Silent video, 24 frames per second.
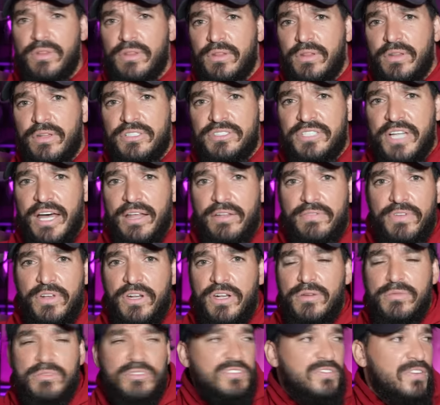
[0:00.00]
this
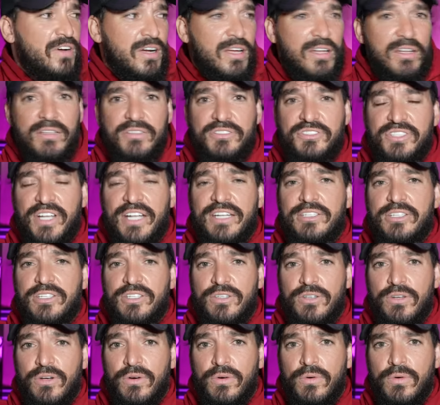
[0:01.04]
video was fucking sent to
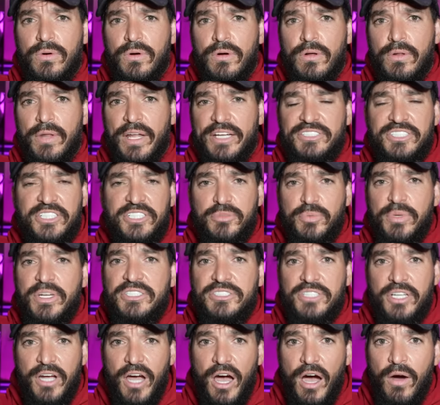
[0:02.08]
you like 6
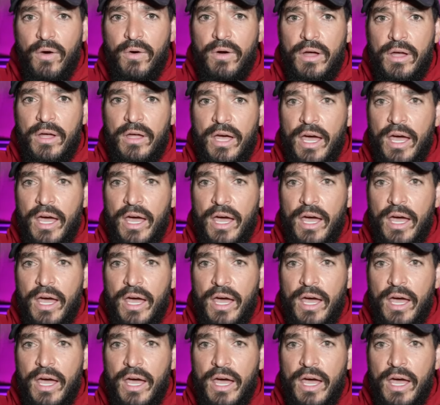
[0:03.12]
weeks ago,